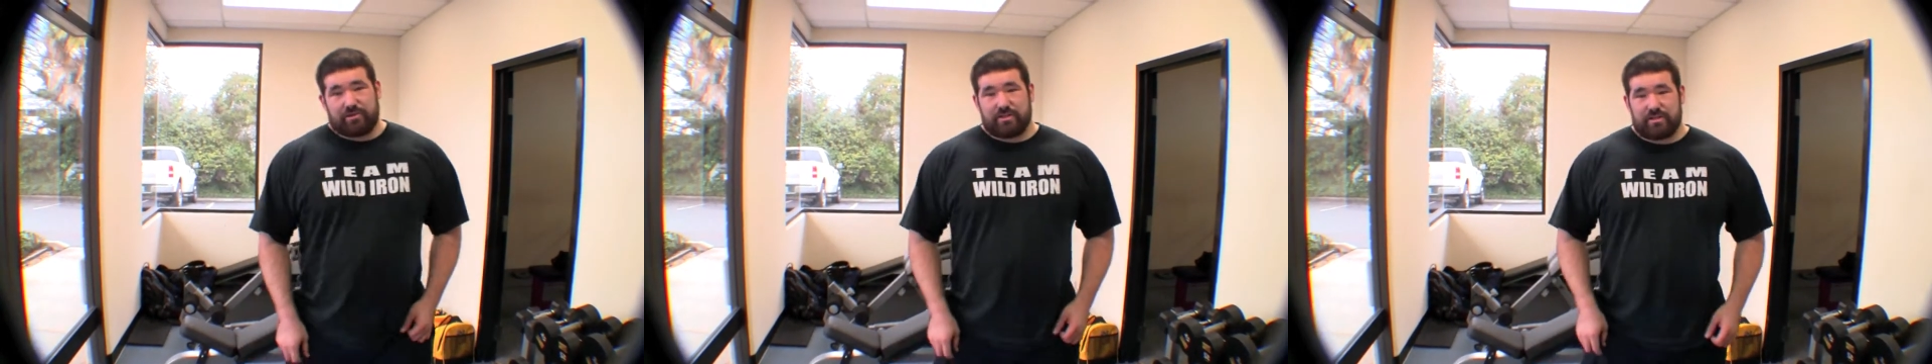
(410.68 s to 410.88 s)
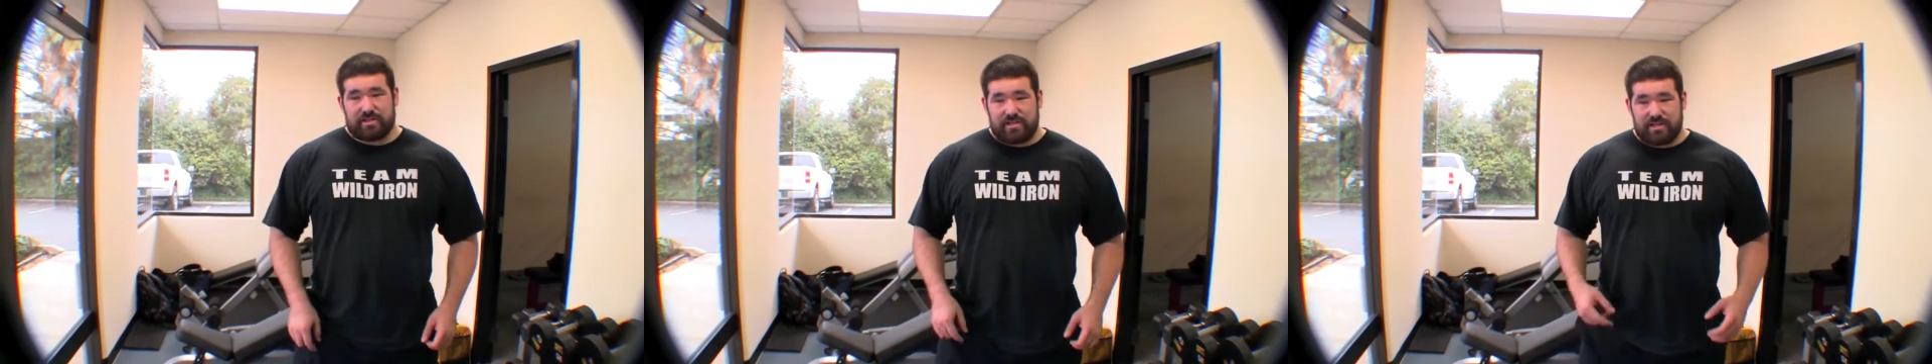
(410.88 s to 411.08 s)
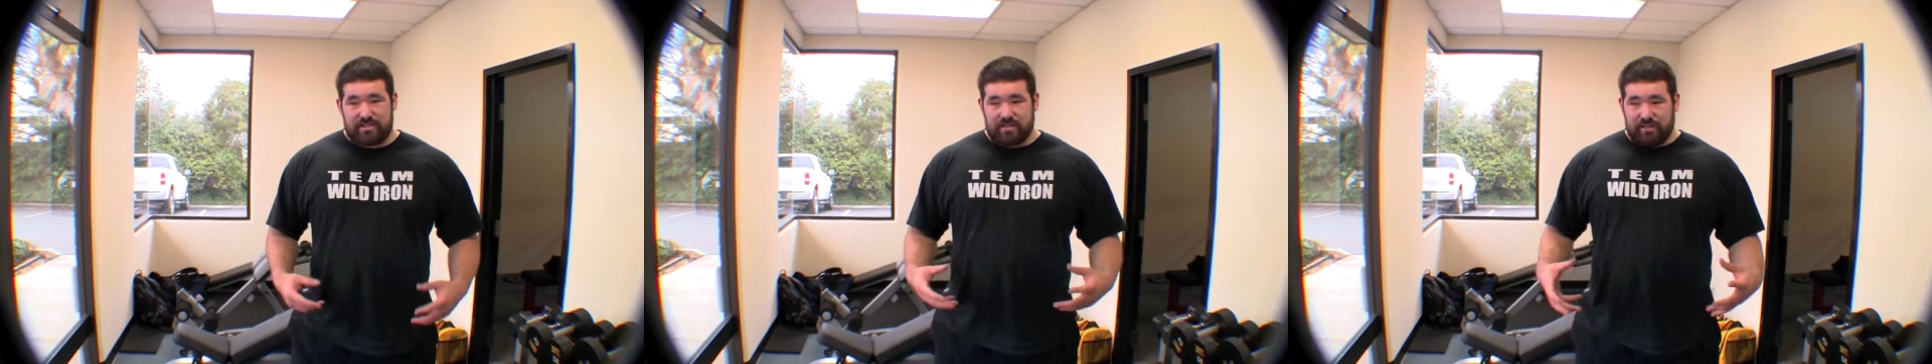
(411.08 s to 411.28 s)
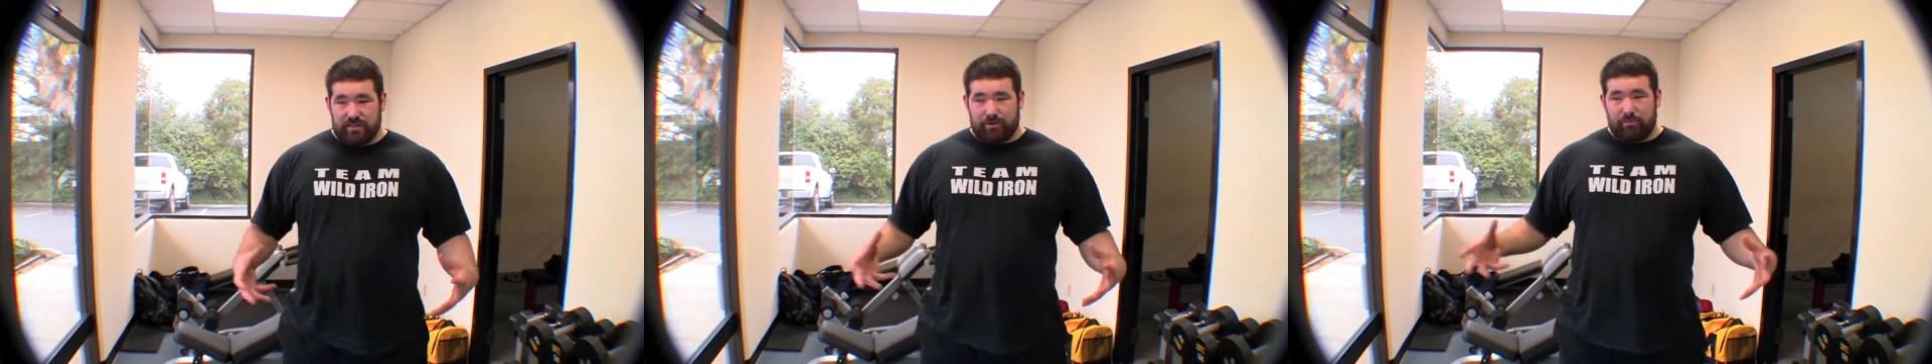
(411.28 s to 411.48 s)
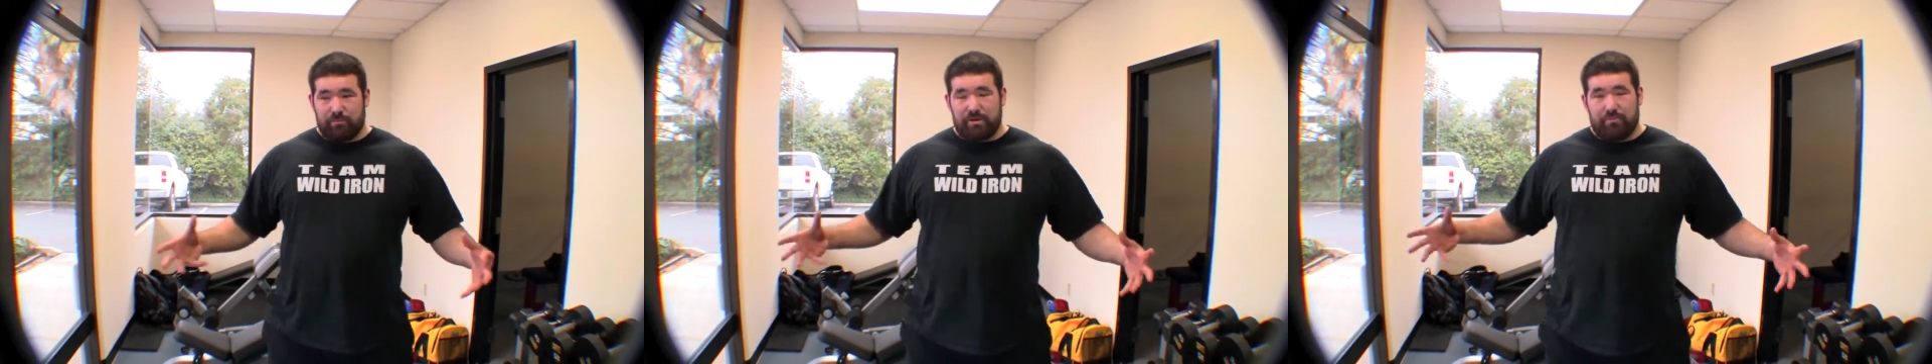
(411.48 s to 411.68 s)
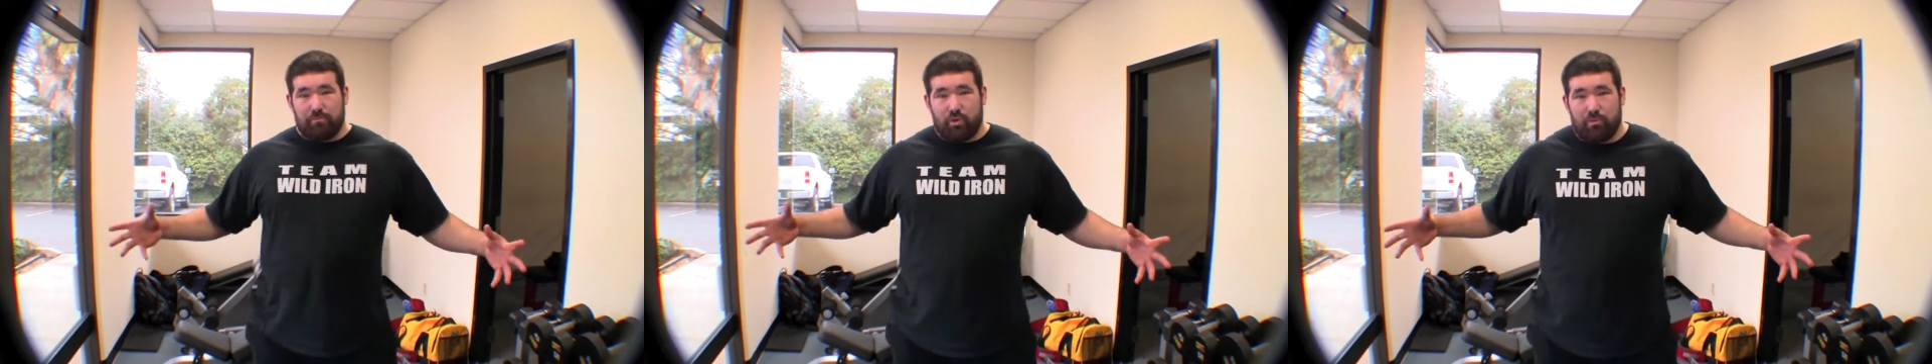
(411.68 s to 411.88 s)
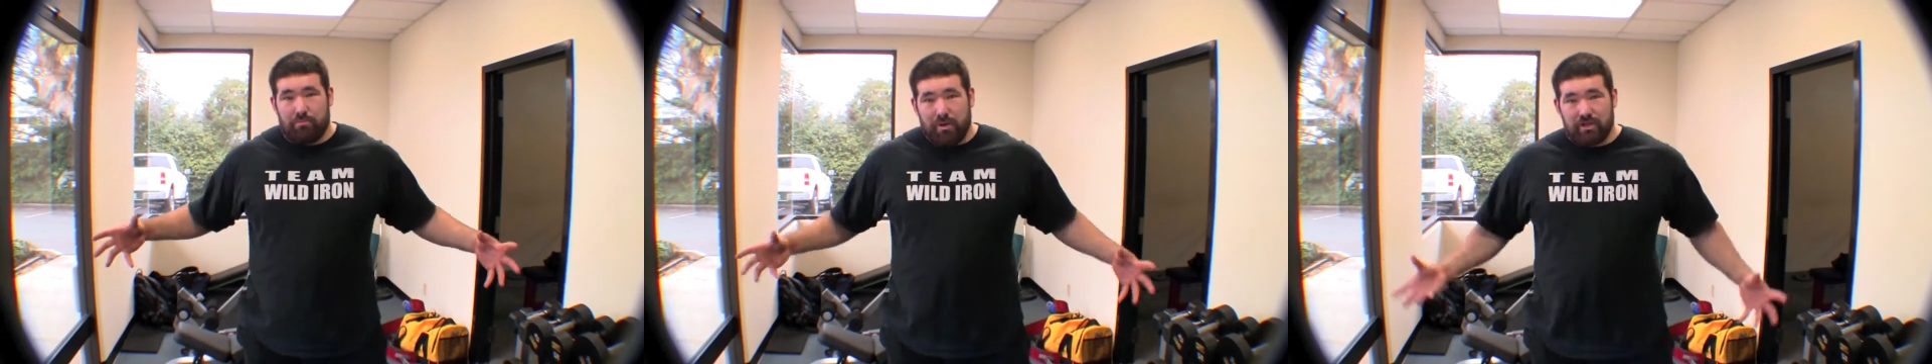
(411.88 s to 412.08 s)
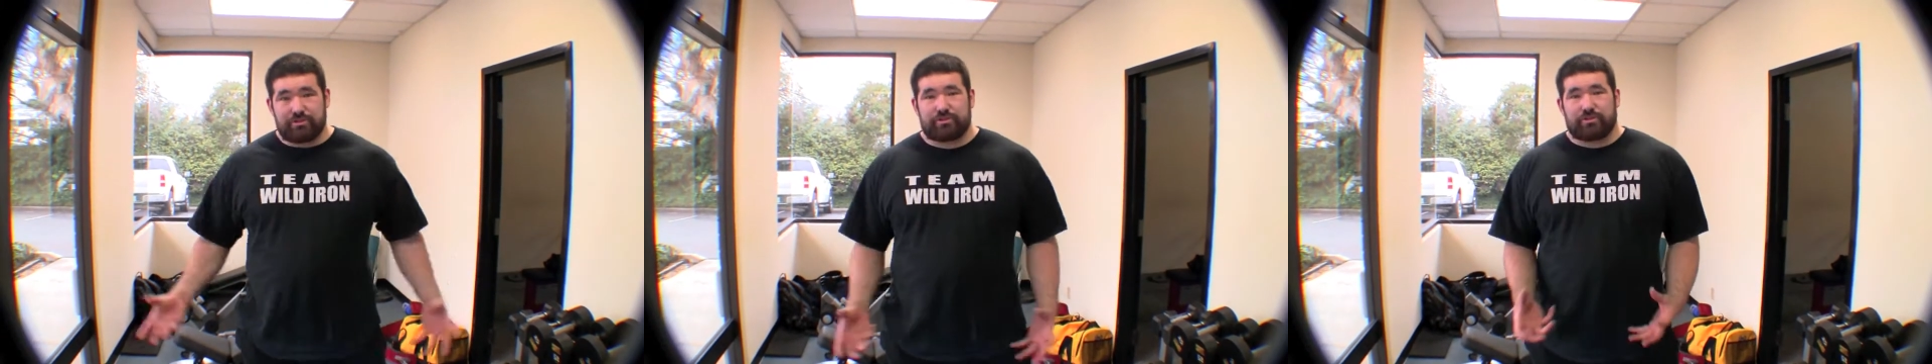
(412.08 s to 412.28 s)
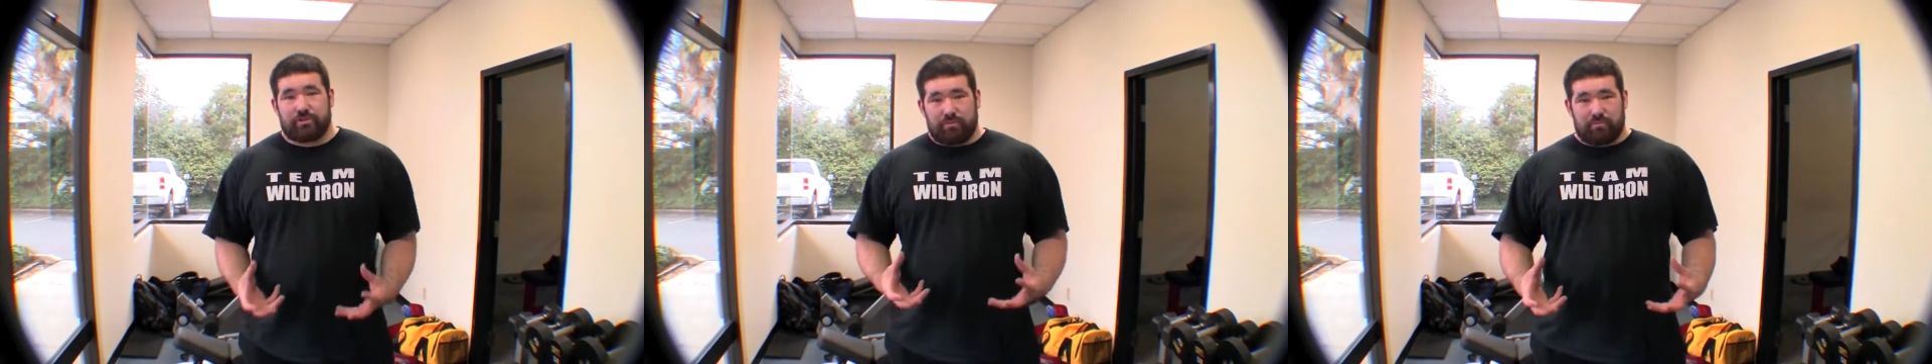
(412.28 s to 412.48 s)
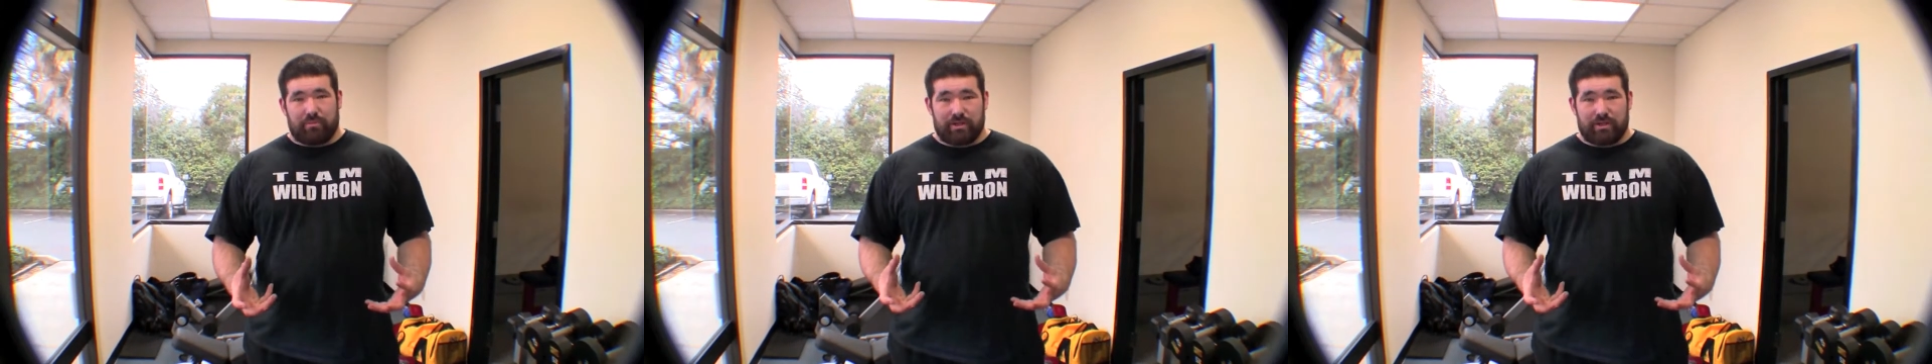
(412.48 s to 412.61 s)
you're going to need a little bit more muscul